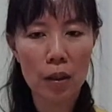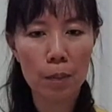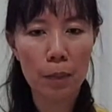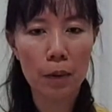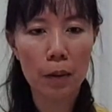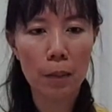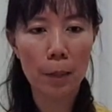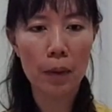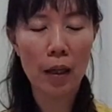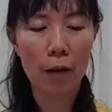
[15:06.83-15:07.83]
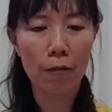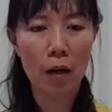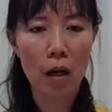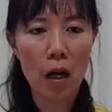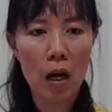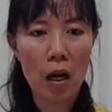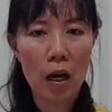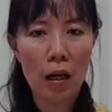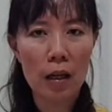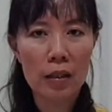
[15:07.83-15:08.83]
some people maybe have
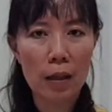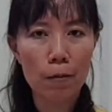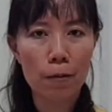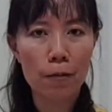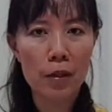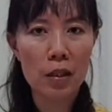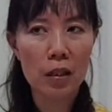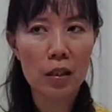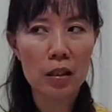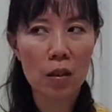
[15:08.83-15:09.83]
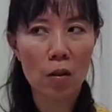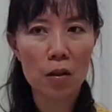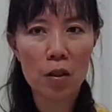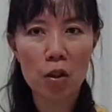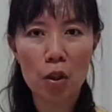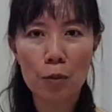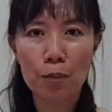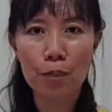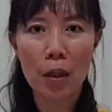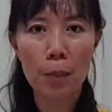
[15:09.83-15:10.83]
some physical
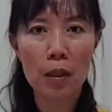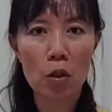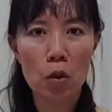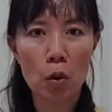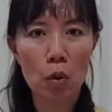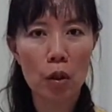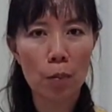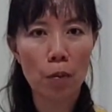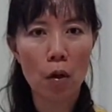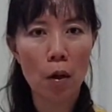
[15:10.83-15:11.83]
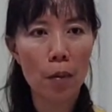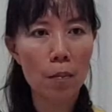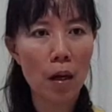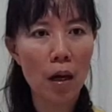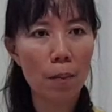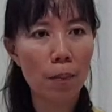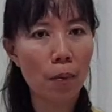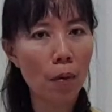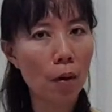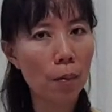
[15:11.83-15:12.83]
condition, maybe shoulder problem, arm
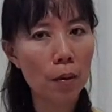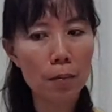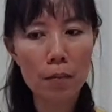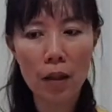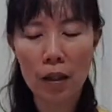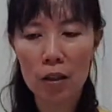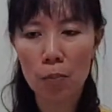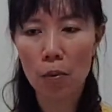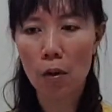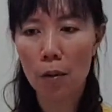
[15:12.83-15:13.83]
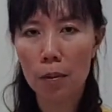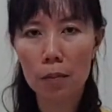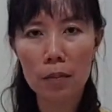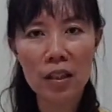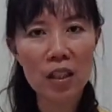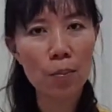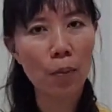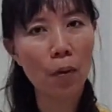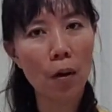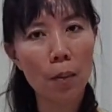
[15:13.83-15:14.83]
problem, legs problem, knee
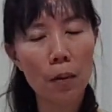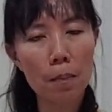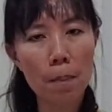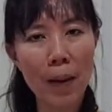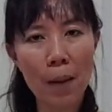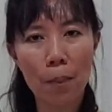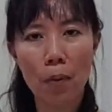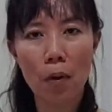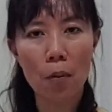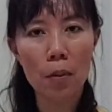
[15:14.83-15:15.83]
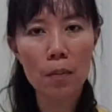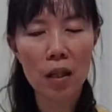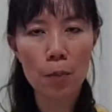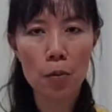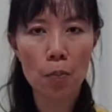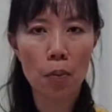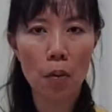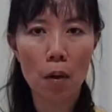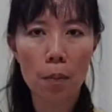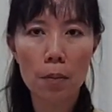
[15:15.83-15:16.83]
problem, back problem, hips
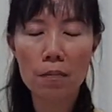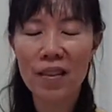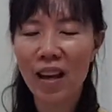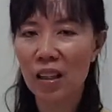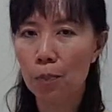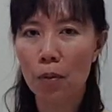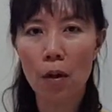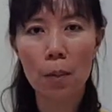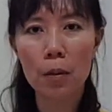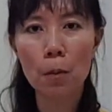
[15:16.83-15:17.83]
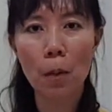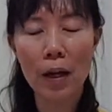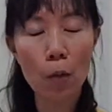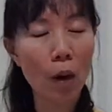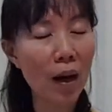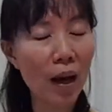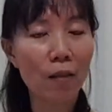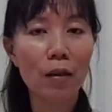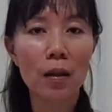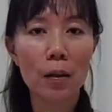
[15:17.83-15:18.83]
problem, neck problem, okay,
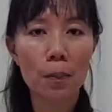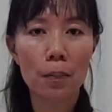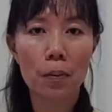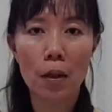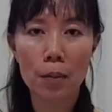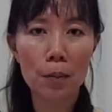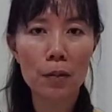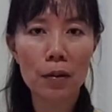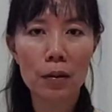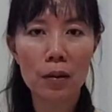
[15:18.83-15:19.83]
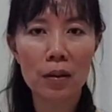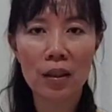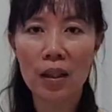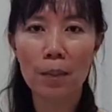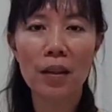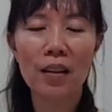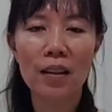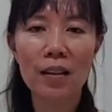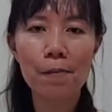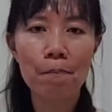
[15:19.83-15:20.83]
whatever problem you name it,
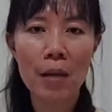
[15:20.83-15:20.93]
okay,